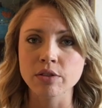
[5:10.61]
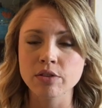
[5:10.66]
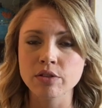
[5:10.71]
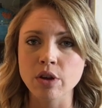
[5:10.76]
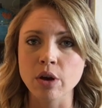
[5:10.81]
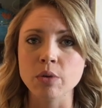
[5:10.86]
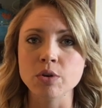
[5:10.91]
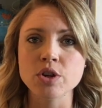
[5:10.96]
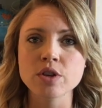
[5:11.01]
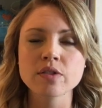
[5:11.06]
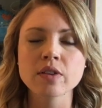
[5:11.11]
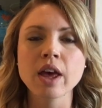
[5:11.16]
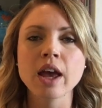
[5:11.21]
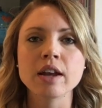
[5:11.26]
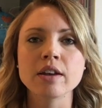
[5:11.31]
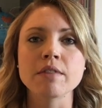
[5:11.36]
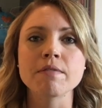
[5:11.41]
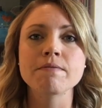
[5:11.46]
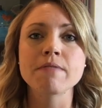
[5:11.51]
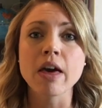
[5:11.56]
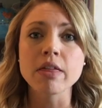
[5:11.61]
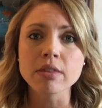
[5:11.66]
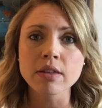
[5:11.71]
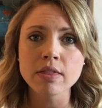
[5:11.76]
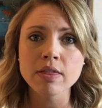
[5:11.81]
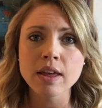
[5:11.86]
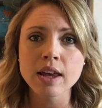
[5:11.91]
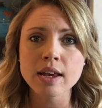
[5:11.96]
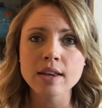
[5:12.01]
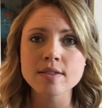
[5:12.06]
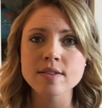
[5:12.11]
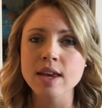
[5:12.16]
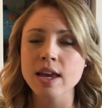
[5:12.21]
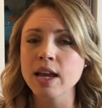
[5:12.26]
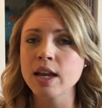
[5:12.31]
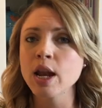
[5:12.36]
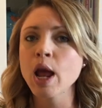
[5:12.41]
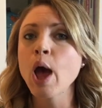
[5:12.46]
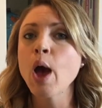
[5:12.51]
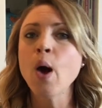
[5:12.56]
So just kind of feather things
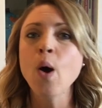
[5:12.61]
in,